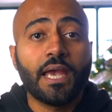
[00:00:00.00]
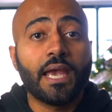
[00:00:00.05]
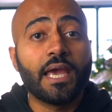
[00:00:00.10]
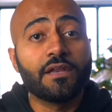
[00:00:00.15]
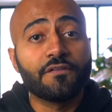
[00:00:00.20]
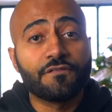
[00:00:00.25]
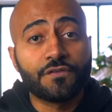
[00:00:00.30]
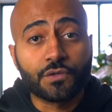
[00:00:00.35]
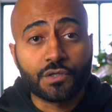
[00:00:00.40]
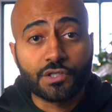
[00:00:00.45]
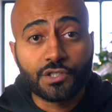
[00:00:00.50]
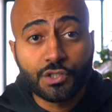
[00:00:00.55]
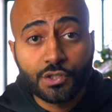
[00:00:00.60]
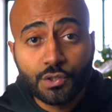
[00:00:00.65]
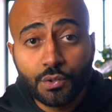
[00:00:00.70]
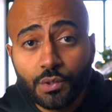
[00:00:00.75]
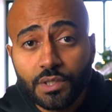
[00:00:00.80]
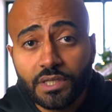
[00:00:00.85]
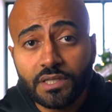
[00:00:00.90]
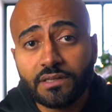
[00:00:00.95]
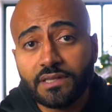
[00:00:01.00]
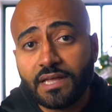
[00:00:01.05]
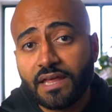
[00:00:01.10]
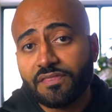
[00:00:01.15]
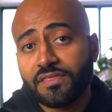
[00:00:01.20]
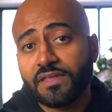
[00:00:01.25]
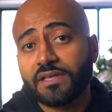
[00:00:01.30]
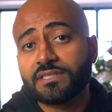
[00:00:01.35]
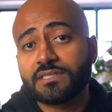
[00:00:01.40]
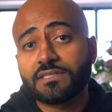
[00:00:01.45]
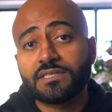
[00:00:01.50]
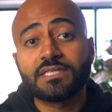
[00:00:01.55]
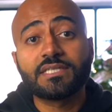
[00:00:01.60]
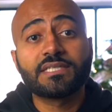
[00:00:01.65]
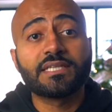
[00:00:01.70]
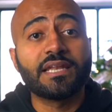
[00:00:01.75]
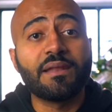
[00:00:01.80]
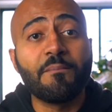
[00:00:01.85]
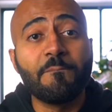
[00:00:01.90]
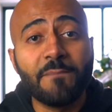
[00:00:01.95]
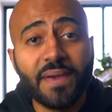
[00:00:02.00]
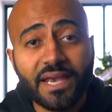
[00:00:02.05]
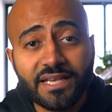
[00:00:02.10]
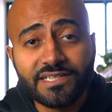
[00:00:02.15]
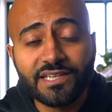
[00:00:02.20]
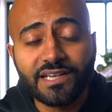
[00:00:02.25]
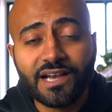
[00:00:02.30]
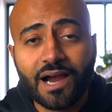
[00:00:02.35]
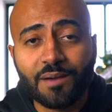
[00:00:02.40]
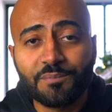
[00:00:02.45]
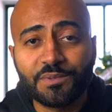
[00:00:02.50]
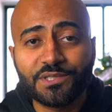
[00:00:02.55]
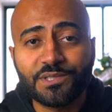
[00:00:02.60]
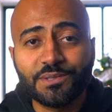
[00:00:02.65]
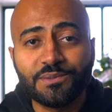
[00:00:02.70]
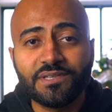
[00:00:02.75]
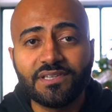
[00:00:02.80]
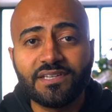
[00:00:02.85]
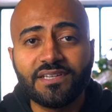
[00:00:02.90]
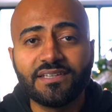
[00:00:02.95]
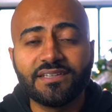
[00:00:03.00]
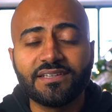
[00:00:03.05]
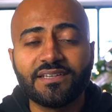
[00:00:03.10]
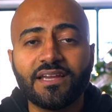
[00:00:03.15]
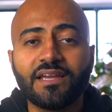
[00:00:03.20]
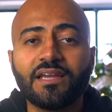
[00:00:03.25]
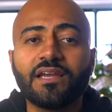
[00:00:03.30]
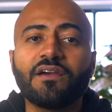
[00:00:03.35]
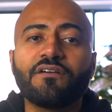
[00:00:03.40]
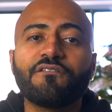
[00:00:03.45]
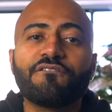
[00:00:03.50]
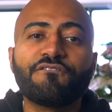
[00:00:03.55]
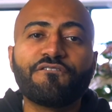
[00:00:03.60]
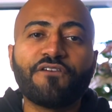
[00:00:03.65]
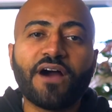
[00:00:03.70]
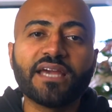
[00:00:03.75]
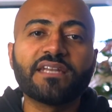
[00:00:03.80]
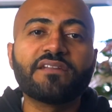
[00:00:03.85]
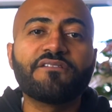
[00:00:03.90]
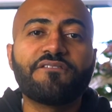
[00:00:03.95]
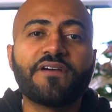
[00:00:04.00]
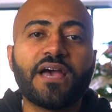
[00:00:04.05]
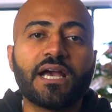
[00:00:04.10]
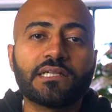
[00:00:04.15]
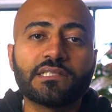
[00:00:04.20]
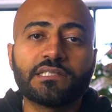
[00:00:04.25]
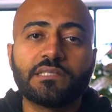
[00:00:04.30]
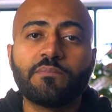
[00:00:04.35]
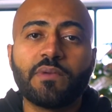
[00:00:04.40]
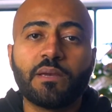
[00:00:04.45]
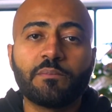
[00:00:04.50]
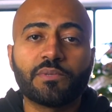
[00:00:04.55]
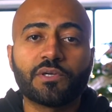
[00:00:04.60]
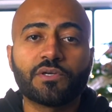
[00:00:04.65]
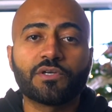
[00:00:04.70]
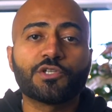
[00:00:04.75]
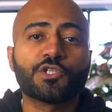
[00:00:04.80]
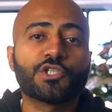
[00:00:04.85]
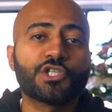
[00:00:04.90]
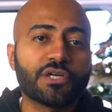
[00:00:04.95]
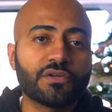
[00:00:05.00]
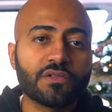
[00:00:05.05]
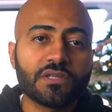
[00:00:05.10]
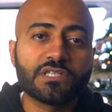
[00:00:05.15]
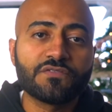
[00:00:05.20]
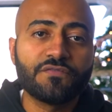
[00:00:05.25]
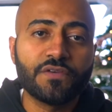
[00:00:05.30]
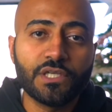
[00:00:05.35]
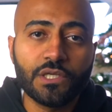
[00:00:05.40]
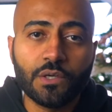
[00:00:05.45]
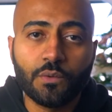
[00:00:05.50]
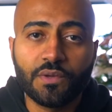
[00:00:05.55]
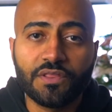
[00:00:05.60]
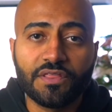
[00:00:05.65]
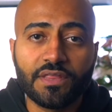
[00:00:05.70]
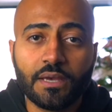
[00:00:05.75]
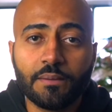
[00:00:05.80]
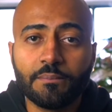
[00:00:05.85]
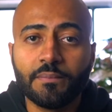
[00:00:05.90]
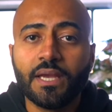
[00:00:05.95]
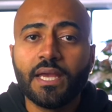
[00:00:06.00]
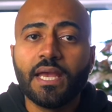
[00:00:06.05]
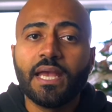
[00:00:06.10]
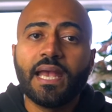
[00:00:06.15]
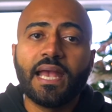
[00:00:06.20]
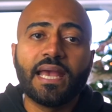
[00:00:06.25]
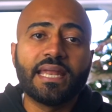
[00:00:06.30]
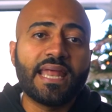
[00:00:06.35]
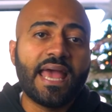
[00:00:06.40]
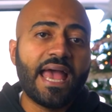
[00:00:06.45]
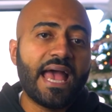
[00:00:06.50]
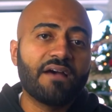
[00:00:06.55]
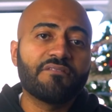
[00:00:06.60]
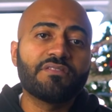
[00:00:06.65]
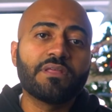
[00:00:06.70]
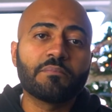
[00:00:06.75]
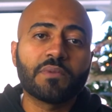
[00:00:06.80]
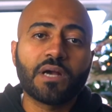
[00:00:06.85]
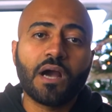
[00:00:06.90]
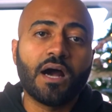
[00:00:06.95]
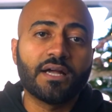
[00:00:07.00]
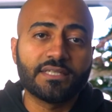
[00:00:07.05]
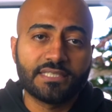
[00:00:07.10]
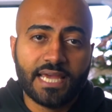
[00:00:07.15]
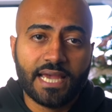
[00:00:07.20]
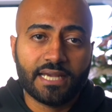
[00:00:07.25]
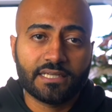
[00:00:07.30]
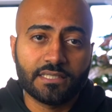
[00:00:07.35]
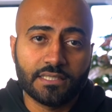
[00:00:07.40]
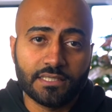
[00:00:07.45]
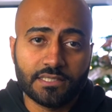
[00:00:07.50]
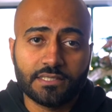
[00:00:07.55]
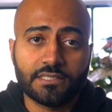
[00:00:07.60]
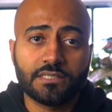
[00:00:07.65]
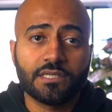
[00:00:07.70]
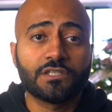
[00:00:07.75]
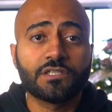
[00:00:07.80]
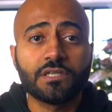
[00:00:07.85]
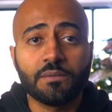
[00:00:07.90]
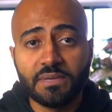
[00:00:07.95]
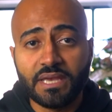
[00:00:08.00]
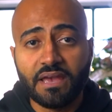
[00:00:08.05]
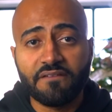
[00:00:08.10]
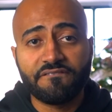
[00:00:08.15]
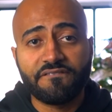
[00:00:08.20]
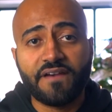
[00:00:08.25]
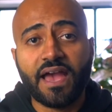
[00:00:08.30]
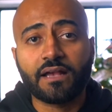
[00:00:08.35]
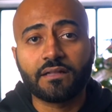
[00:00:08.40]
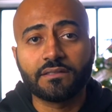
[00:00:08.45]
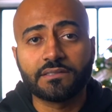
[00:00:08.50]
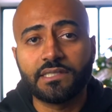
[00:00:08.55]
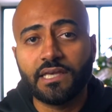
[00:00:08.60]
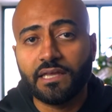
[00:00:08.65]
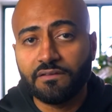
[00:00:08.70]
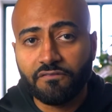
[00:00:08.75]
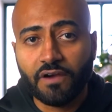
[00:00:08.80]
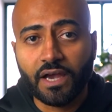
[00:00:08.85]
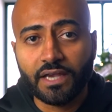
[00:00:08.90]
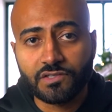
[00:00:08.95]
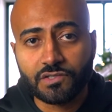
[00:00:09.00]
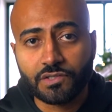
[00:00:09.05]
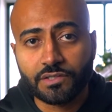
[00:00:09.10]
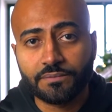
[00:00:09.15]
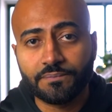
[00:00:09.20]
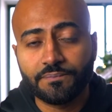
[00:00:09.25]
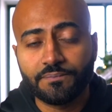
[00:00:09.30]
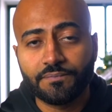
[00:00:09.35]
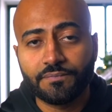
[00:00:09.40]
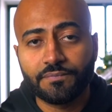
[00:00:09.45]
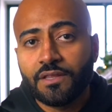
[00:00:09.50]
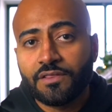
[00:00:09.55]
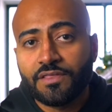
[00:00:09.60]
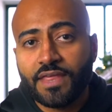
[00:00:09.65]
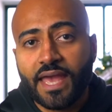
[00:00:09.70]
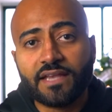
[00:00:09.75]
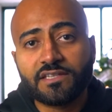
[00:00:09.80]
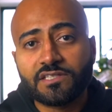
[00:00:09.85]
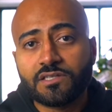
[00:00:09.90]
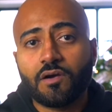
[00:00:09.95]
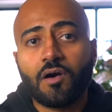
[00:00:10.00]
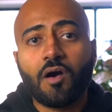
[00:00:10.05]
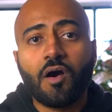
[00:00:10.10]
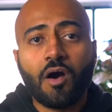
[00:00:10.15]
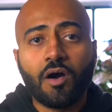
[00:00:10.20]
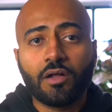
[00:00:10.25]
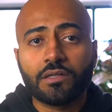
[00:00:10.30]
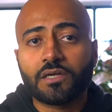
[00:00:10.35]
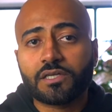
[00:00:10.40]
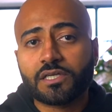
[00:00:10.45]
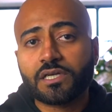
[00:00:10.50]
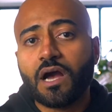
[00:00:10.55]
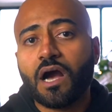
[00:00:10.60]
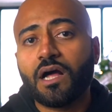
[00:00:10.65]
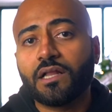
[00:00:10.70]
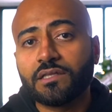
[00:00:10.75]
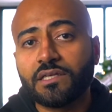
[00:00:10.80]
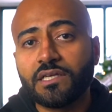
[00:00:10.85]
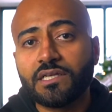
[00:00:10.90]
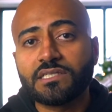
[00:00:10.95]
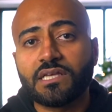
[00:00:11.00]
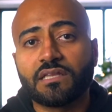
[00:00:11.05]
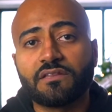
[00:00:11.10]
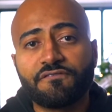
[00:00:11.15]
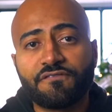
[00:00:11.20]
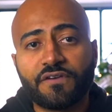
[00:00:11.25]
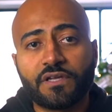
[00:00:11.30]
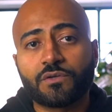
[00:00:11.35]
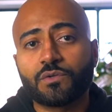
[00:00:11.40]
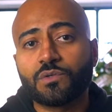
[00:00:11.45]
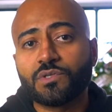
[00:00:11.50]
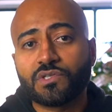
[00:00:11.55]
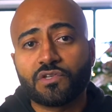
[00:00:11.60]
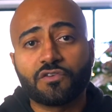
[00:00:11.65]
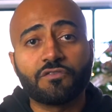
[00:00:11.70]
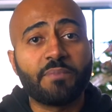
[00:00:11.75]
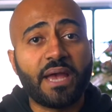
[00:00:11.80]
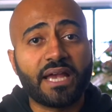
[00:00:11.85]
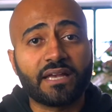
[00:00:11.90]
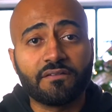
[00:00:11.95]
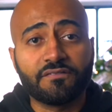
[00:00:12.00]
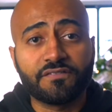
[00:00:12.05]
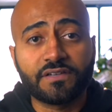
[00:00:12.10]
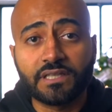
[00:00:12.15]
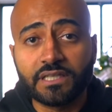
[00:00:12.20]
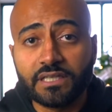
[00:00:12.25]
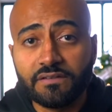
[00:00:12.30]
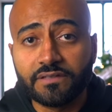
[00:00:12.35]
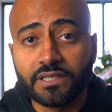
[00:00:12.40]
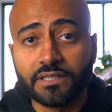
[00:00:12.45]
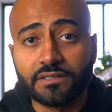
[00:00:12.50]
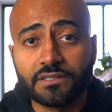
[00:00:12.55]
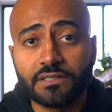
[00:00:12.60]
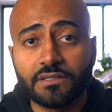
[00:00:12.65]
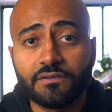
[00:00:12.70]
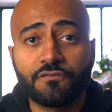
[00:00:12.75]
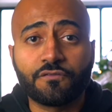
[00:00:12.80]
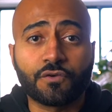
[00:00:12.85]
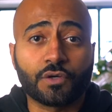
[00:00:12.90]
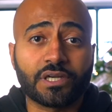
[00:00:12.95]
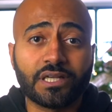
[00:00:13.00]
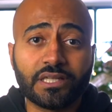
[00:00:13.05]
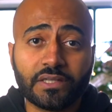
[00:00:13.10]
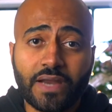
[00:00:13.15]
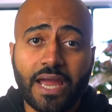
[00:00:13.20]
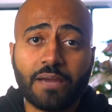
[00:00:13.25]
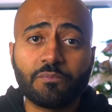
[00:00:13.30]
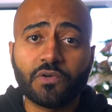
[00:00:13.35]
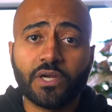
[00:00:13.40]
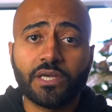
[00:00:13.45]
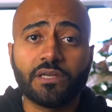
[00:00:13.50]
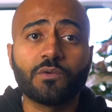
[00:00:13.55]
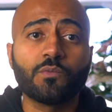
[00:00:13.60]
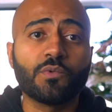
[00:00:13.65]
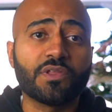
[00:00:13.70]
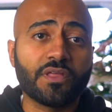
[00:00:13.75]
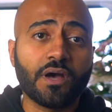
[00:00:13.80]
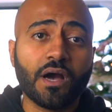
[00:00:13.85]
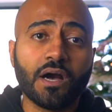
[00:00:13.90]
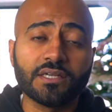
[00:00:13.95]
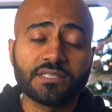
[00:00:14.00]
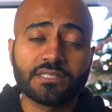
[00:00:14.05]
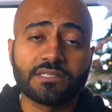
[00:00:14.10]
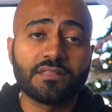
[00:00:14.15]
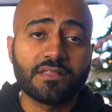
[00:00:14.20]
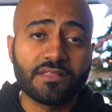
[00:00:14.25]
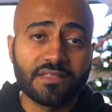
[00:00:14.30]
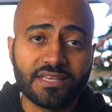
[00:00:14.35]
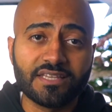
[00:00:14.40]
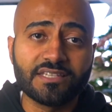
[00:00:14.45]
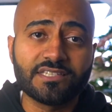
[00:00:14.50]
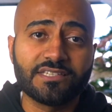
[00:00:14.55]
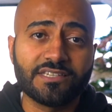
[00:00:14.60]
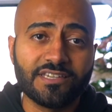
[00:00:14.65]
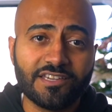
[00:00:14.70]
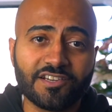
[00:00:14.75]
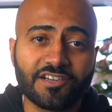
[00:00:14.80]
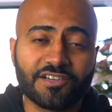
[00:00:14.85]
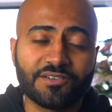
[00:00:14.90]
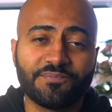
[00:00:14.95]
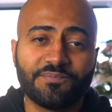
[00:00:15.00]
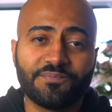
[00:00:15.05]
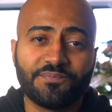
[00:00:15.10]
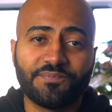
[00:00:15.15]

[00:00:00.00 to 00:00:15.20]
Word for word: And if you're a student that thinks this is an amazing opportunity, find a faculty member, share this video with them, and have them contact us to be a faculty advisor. Thanks to all our colleagues and the Federal Reserve Bank of Cleveland for collaborating with us this year.